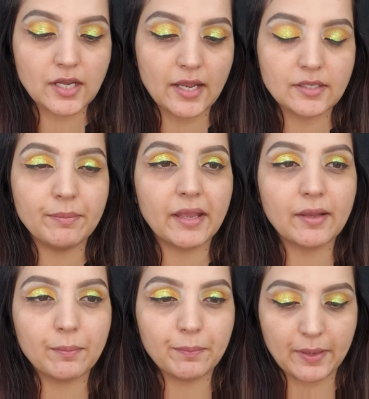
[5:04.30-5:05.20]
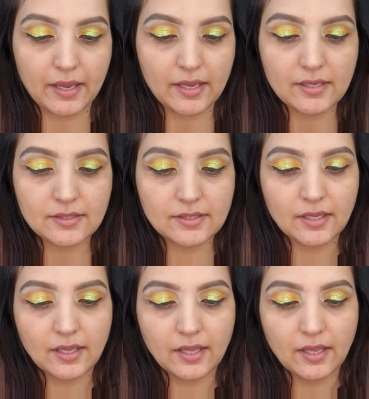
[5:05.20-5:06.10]
Under Makeup Base,
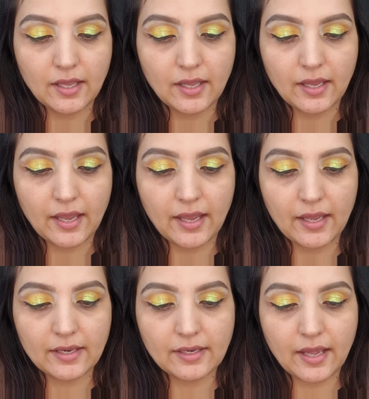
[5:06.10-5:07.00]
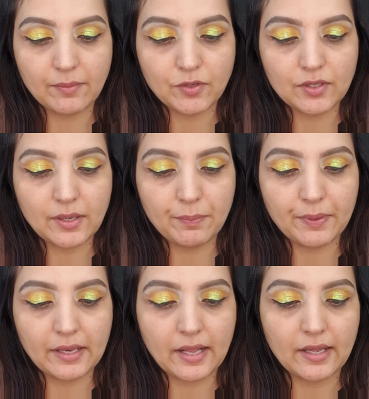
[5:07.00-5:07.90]
and I'm gonna
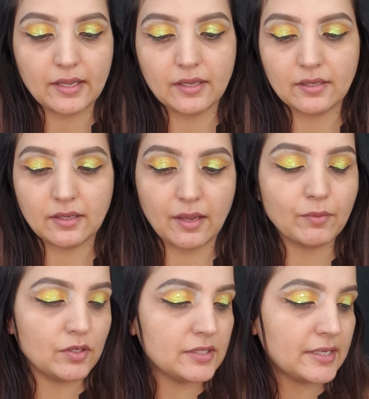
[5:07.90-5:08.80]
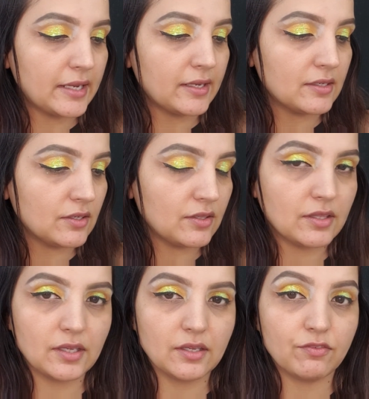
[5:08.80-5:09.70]
take it on
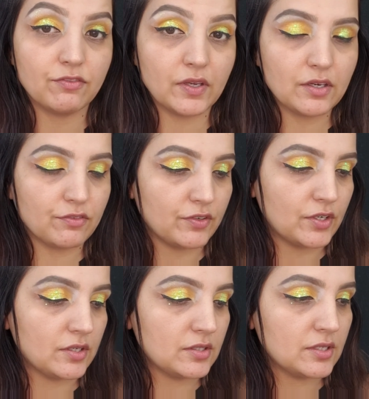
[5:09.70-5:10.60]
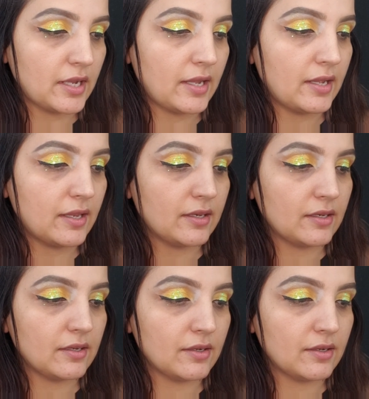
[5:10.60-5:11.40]
the finger first, and